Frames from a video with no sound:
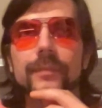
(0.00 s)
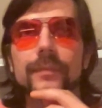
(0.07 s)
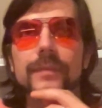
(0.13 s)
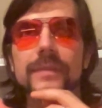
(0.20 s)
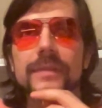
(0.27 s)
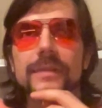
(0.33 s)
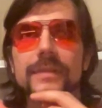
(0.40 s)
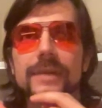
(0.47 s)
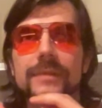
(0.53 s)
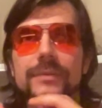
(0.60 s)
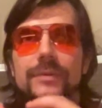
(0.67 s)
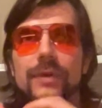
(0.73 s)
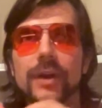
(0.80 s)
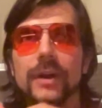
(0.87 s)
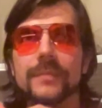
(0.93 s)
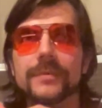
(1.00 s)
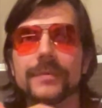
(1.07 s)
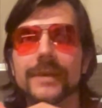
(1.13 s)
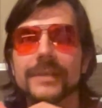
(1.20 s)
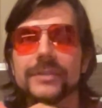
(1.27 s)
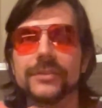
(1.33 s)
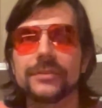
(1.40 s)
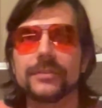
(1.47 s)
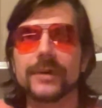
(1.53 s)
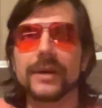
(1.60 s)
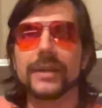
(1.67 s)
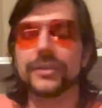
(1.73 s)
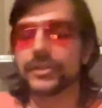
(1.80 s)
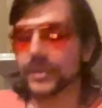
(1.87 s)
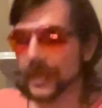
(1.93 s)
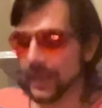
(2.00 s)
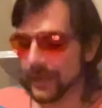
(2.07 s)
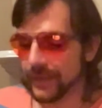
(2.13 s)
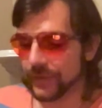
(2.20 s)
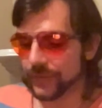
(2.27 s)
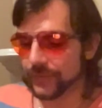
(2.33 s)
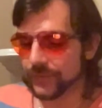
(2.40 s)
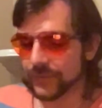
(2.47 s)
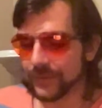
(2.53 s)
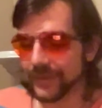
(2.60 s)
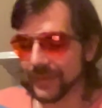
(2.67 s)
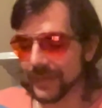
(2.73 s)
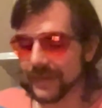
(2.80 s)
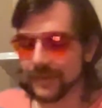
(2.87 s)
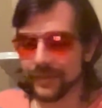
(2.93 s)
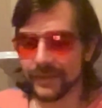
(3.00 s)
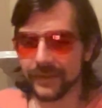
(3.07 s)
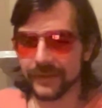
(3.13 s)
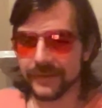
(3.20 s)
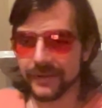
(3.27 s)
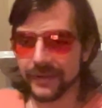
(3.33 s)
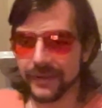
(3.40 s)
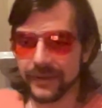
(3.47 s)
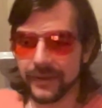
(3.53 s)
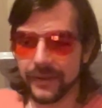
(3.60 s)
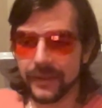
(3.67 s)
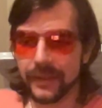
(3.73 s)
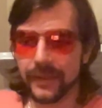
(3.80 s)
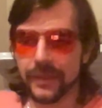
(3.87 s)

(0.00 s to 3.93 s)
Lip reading: sometimes you optimize too much and you don't get anything done,